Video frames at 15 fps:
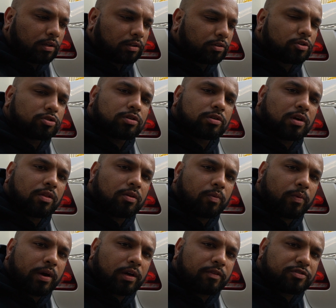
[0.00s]
There's another
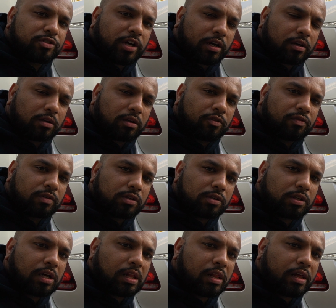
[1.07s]
way of checking if you need
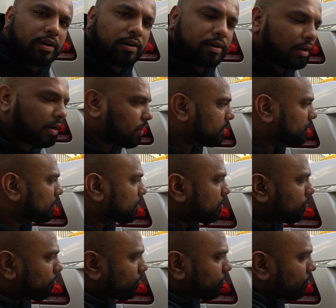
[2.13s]
to clay or not.
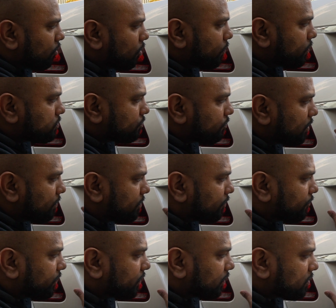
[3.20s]
You could always rub your
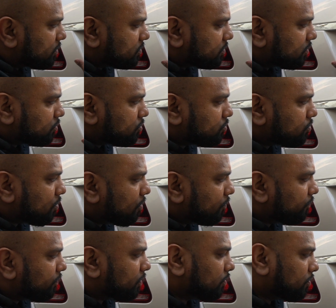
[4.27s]
fingers
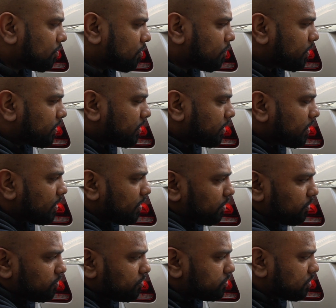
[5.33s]
softly. You don't want to
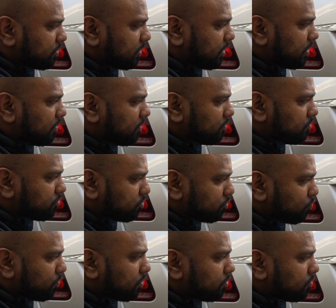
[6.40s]
use your nails. You just
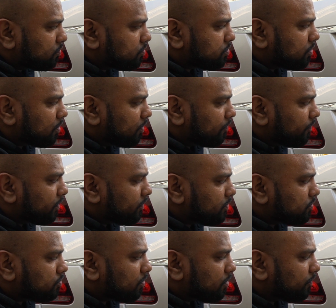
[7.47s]
want to use a very
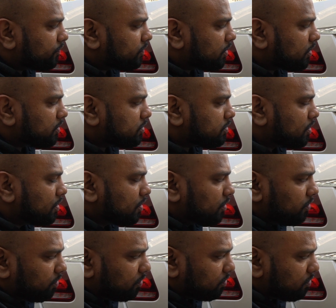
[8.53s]
soft touch.
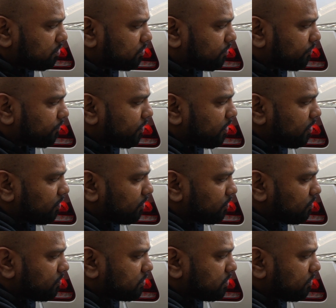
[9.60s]
You could use the front, you could
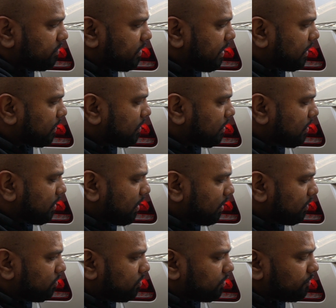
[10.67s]
use the back,
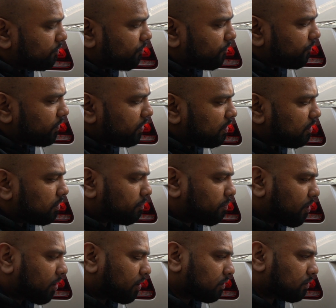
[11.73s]
and you could feel the
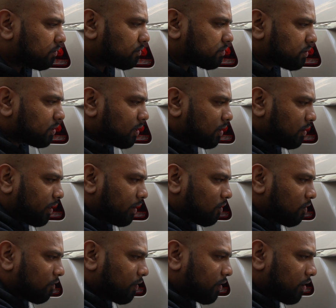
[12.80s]
particles. Like
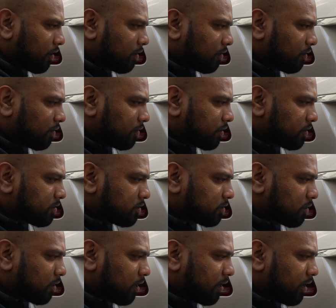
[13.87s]
over here, this is
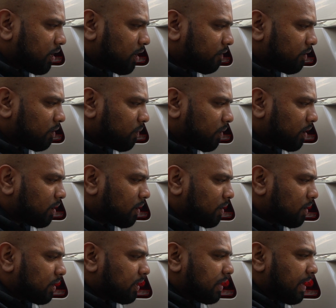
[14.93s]
an area where
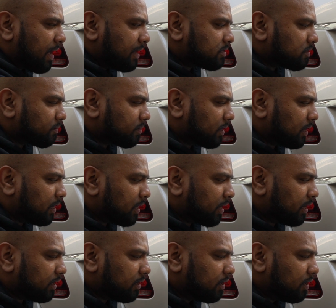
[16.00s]
it hasn't been
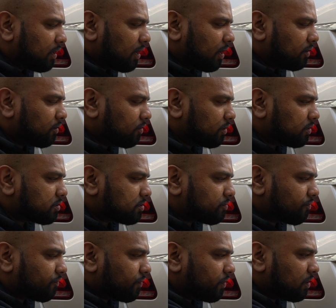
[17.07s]
clayed, and you could just
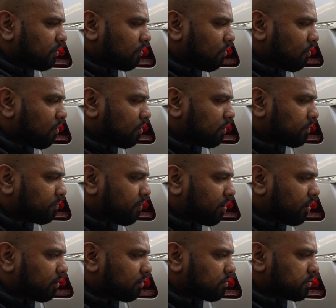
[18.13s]
feel all of the
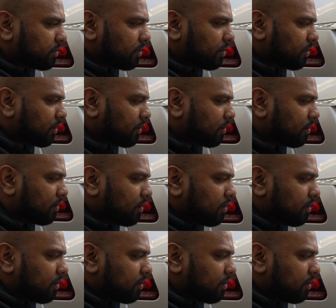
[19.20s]
particles that are here.